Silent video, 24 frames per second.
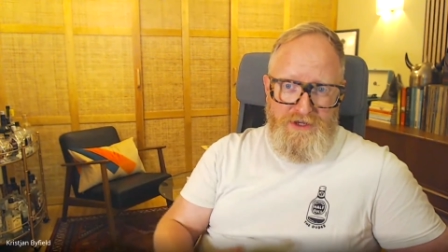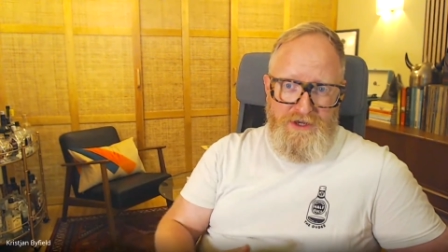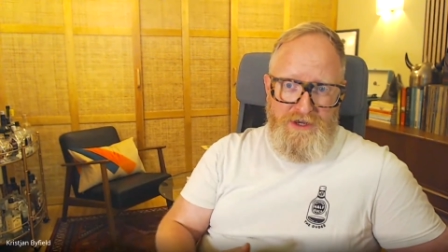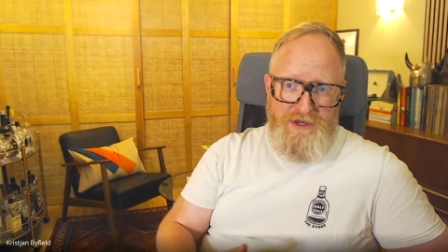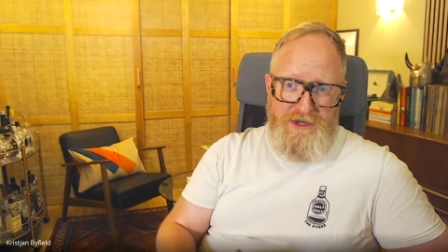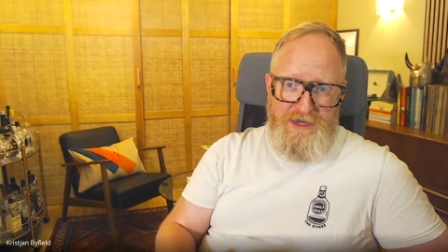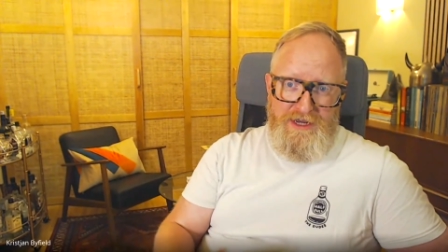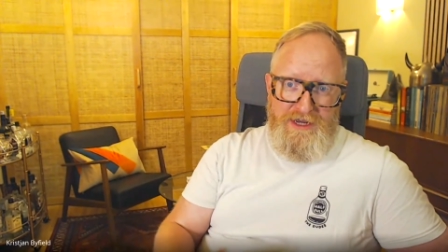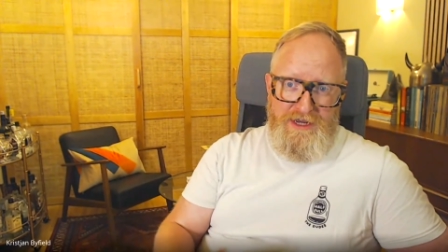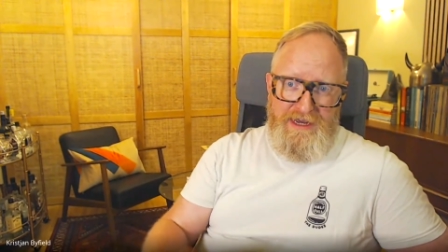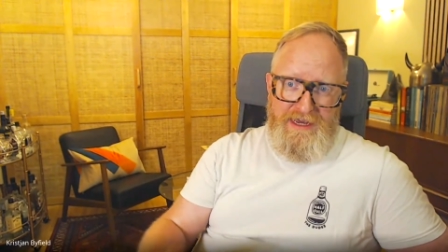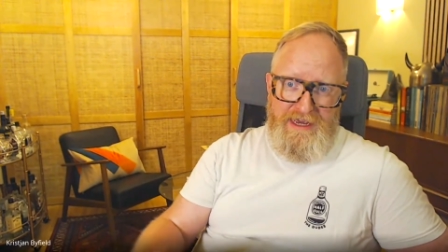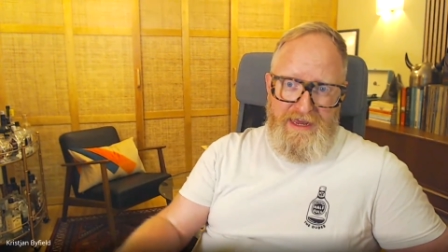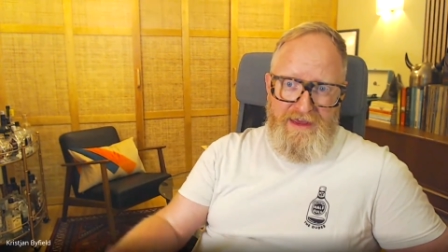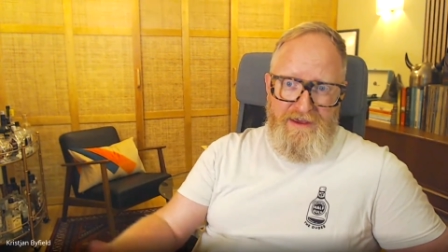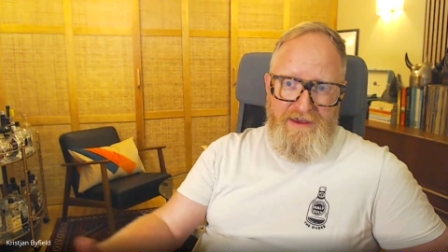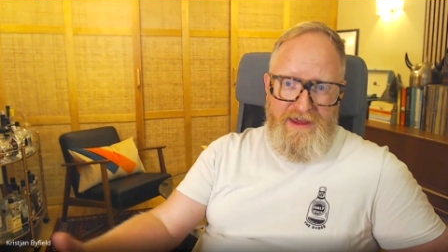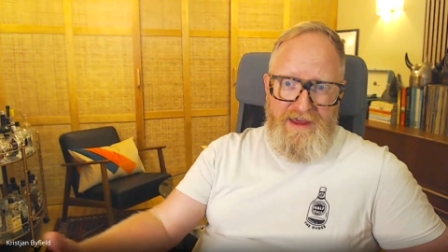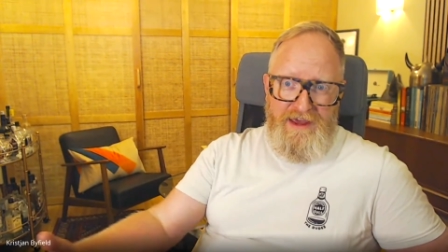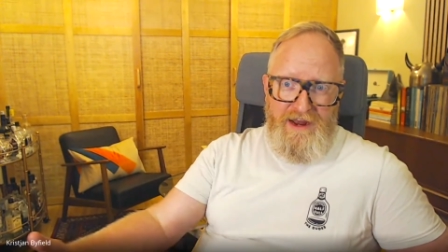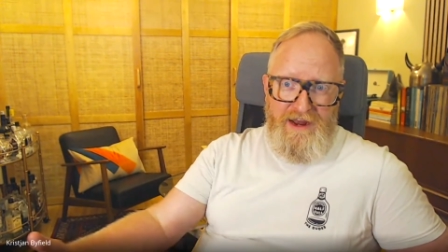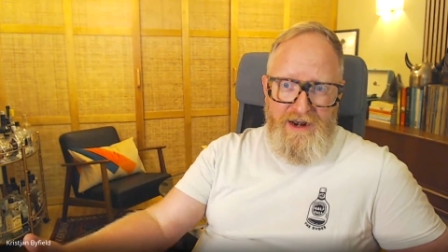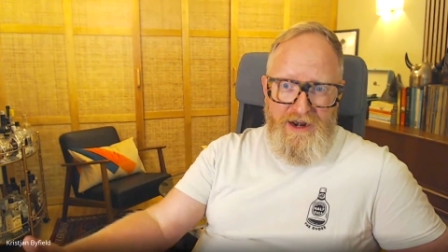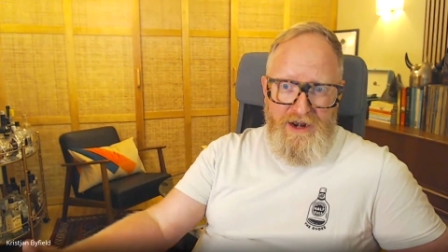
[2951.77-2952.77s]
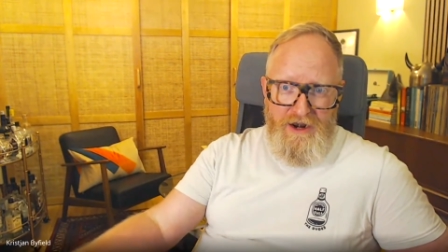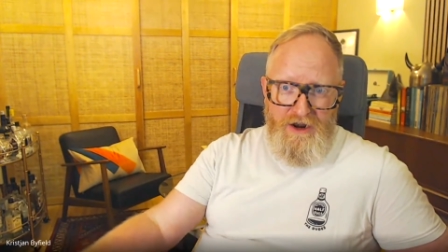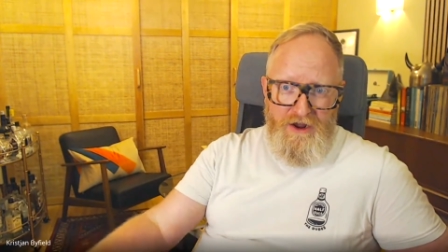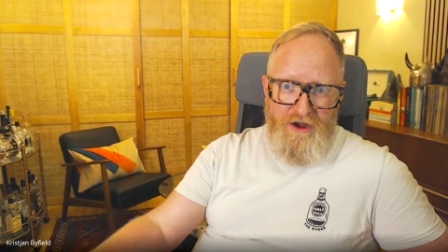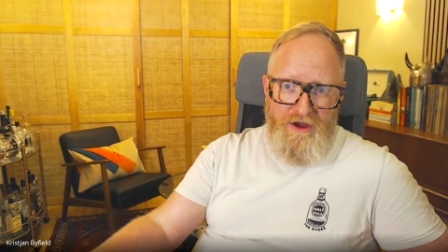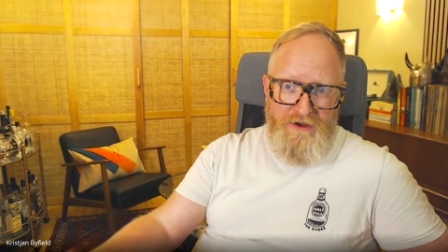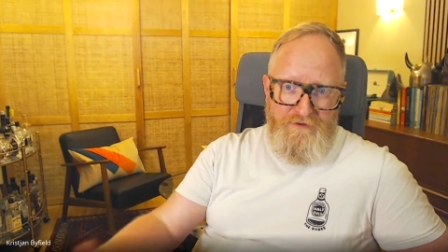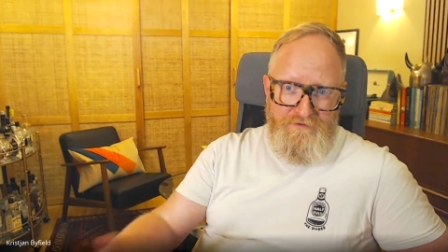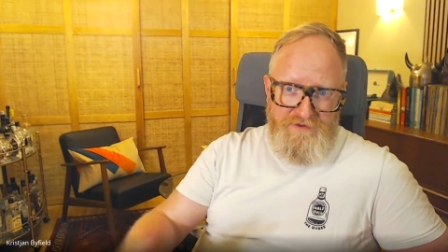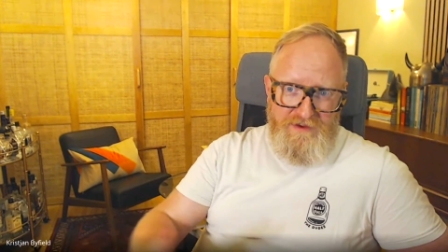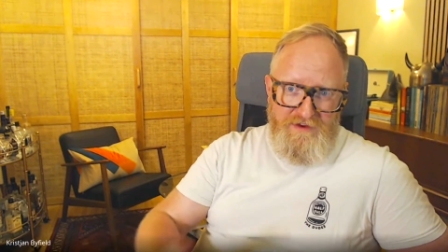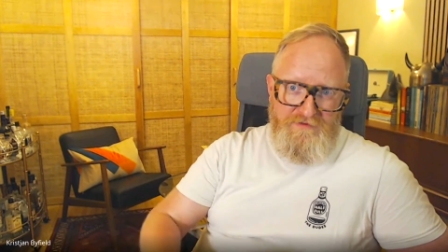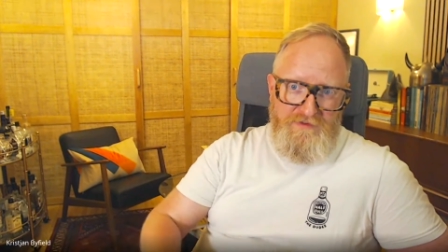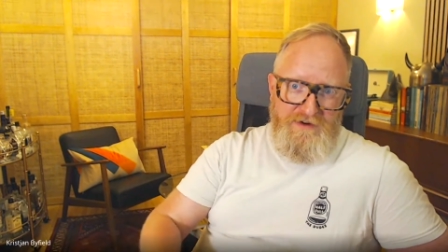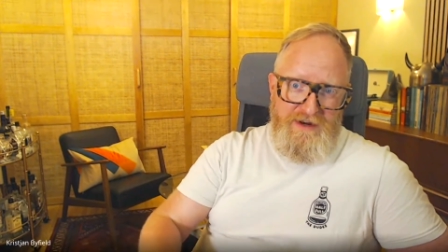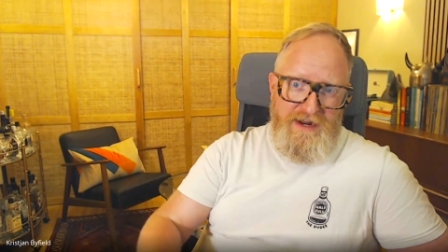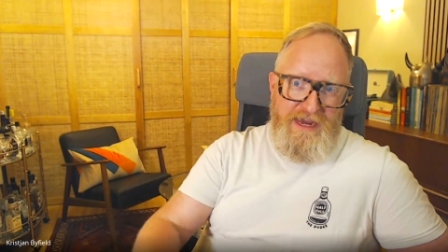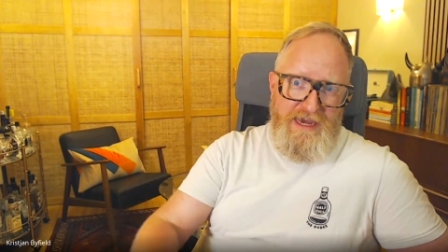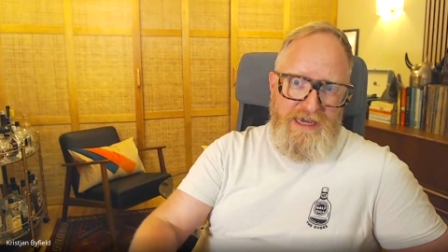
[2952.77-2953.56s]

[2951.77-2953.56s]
So you're going to get a lot of different